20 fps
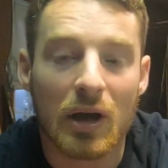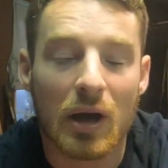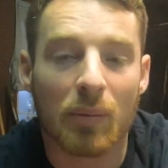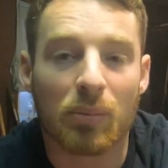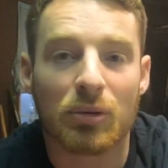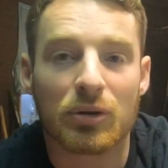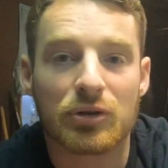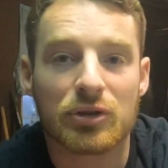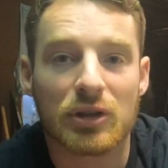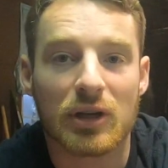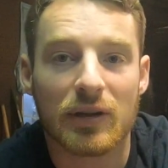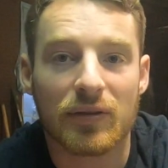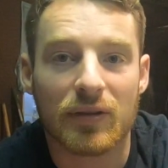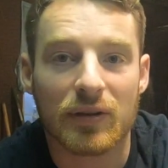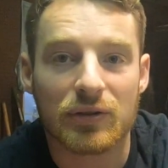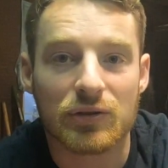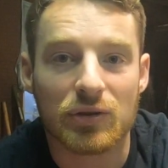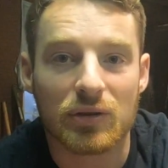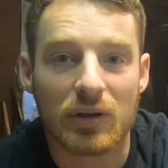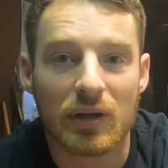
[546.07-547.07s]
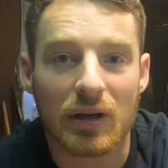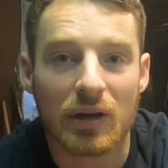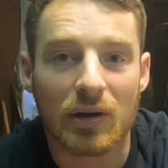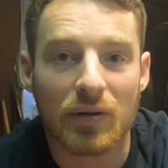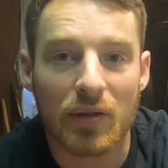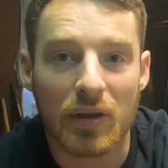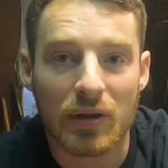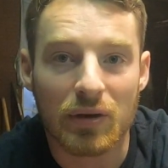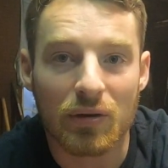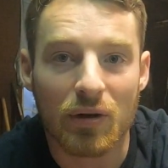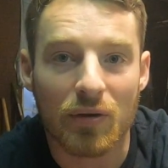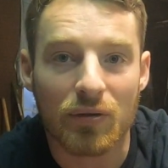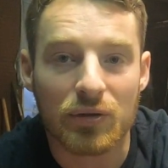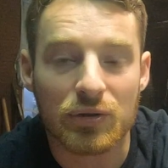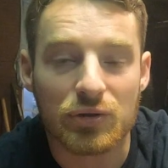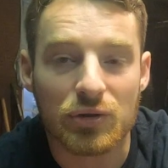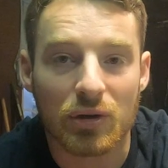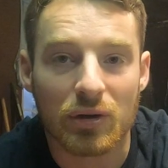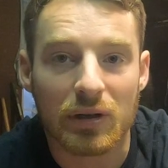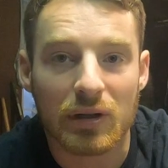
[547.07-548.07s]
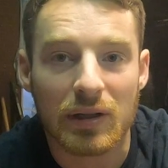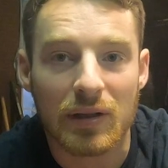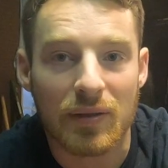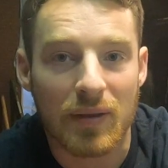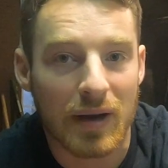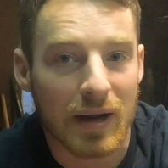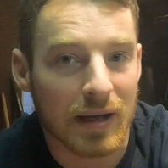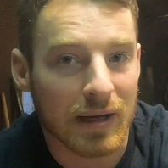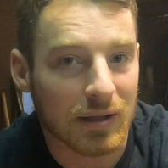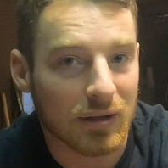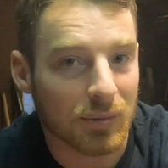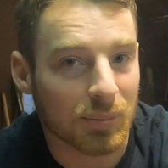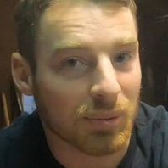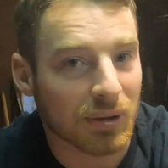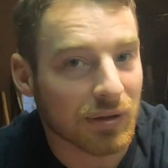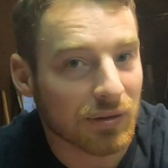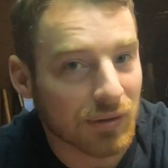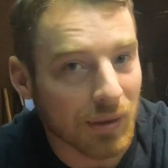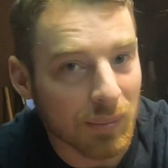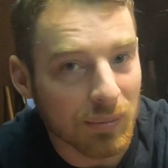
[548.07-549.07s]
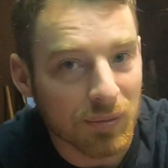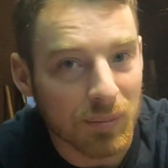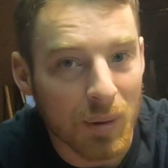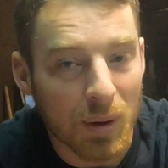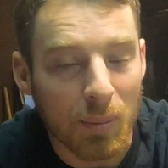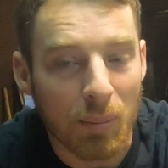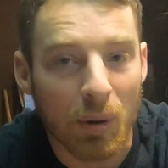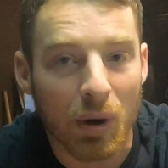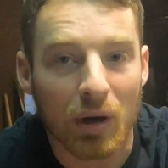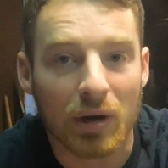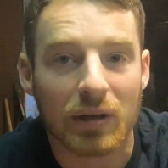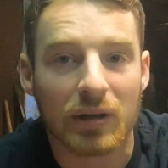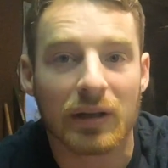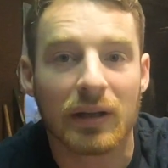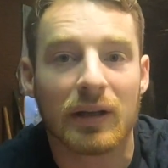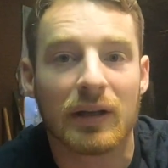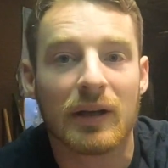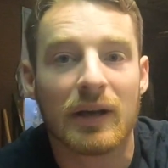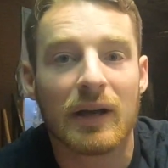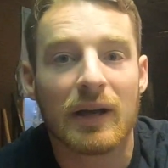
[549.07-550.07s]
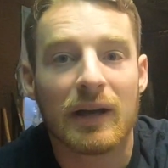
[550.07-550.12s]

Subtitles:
Appreciate that you're here and that you're on the journey and that I get to play some small part in it.